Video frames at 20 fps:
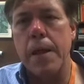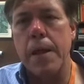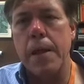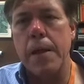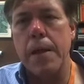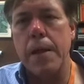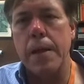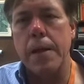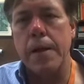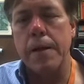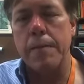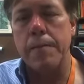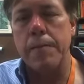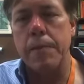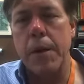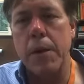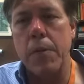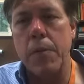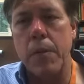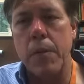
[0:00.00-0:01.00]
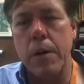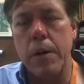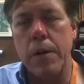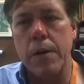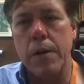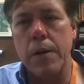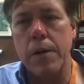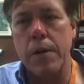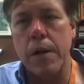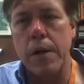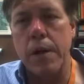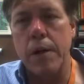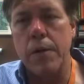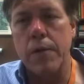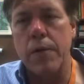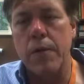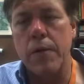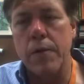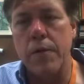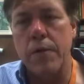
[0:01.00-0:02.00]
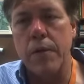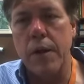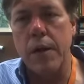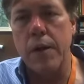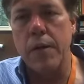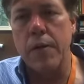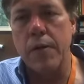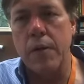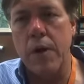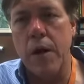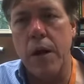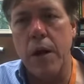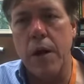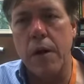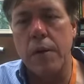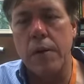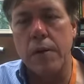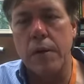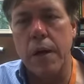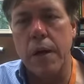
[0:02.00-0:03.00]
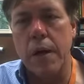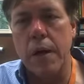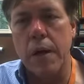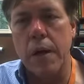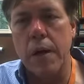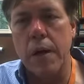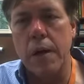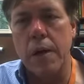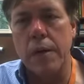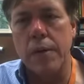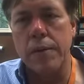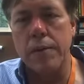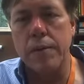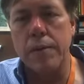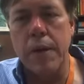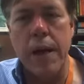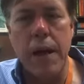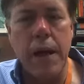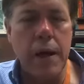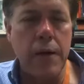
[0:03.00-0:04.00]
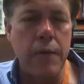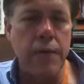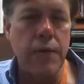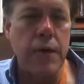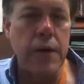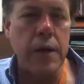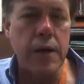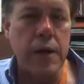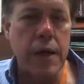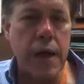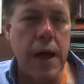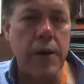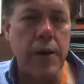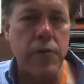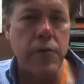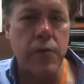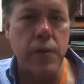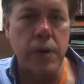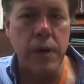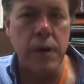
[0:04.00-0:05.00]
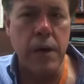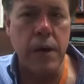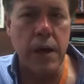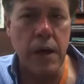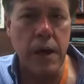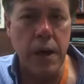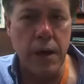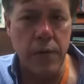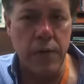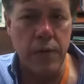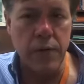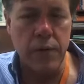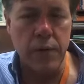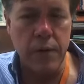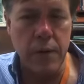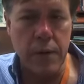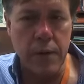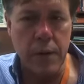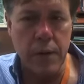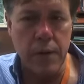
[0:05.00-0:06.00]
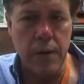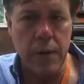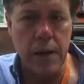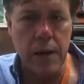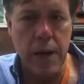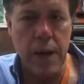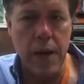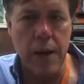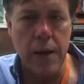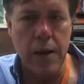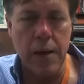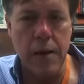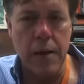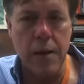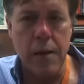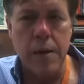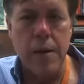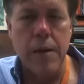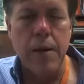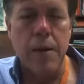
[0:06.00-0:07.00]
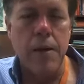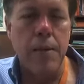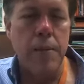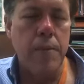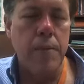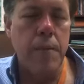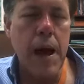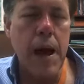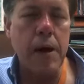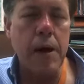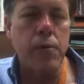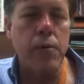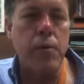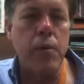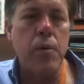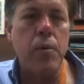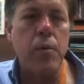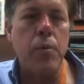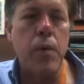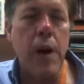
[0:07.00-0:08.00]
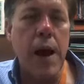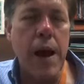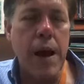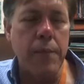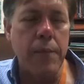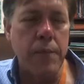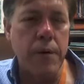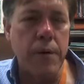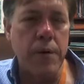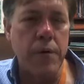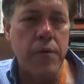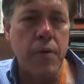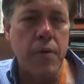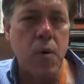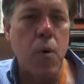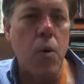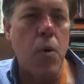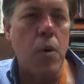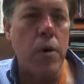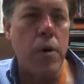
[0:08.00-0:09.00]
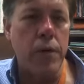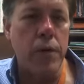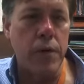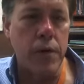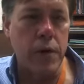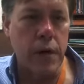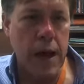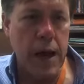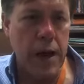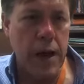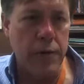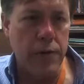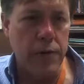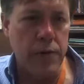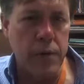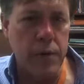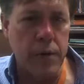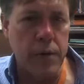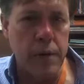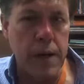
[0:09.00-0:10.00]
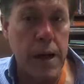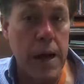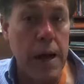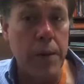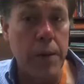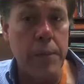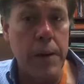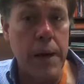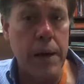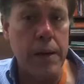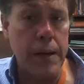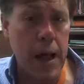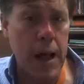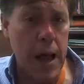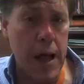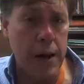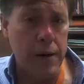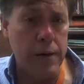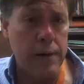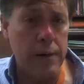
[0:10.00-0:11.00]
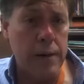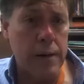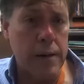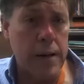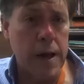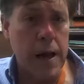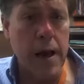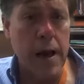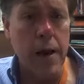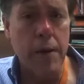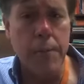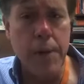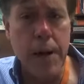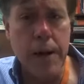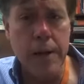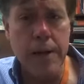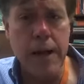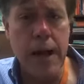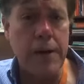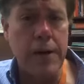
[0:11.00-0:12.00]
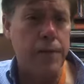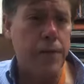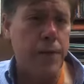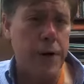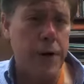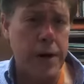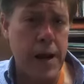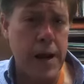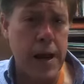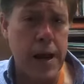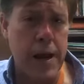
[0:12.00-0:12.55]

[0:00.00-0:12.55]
one of the things is called avian gastric yeast. Okay, macrorhabdus ornithogaster. How about that? How about that for a name?